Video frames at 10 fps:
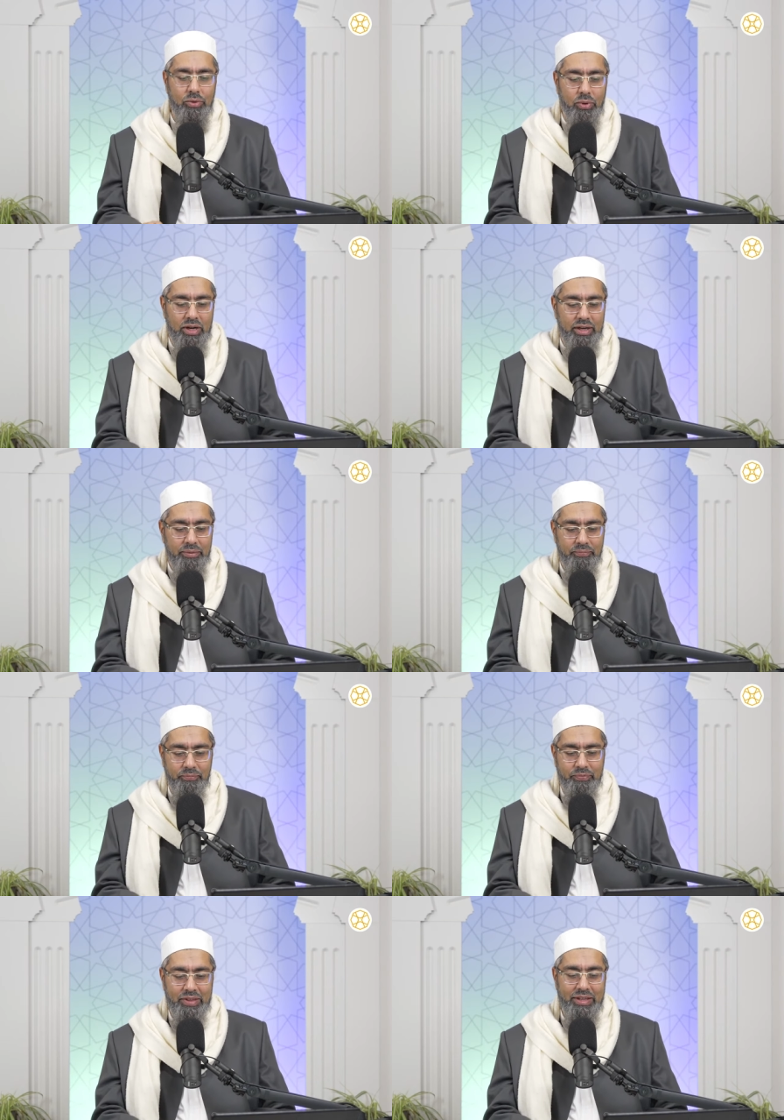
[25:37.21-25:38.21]
Why?
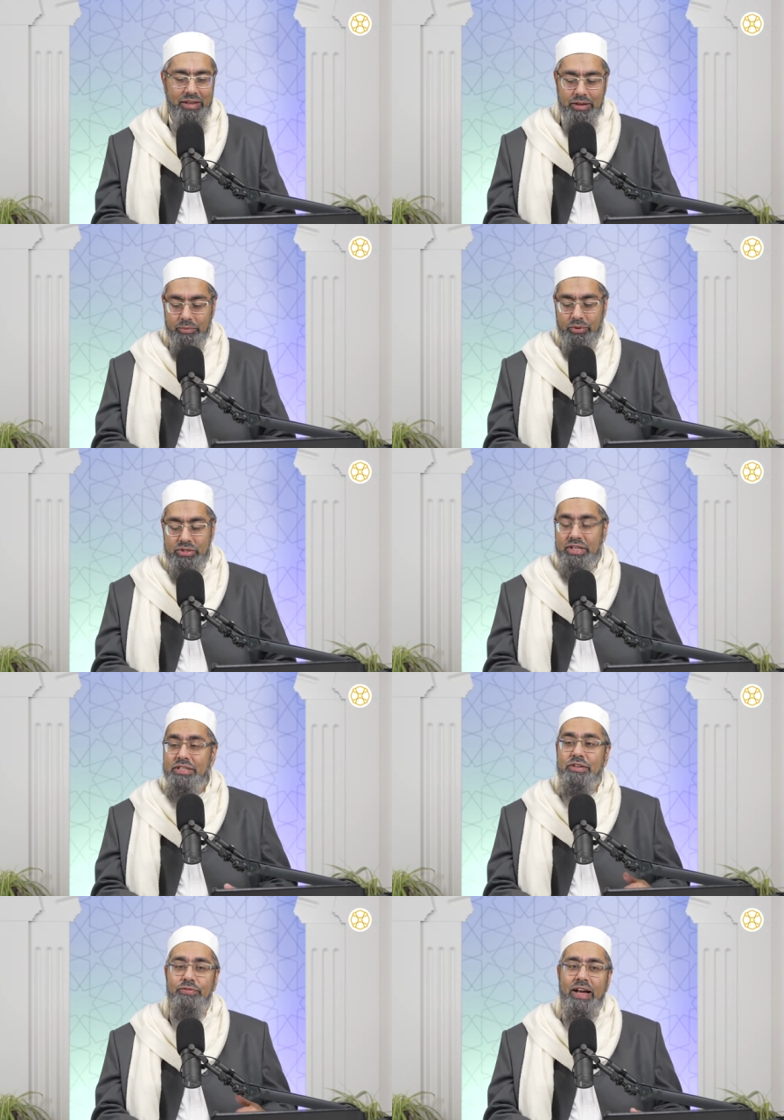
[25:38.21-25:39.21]
Because there's
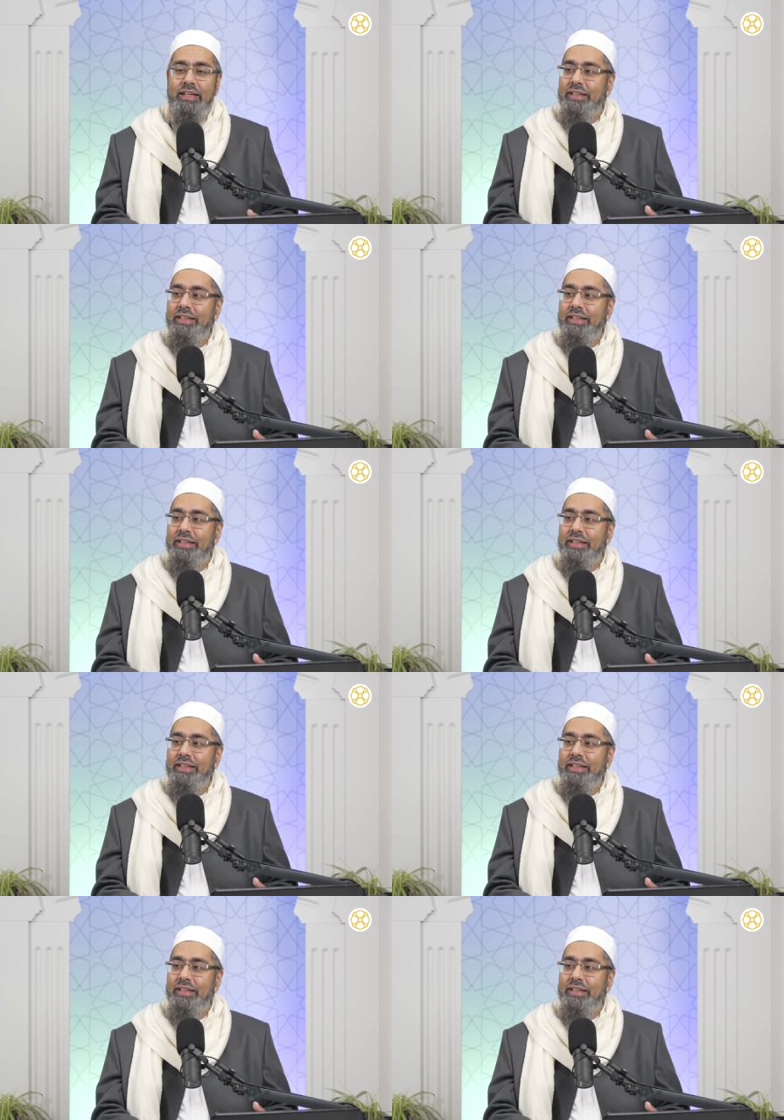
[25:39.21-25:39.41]
the fact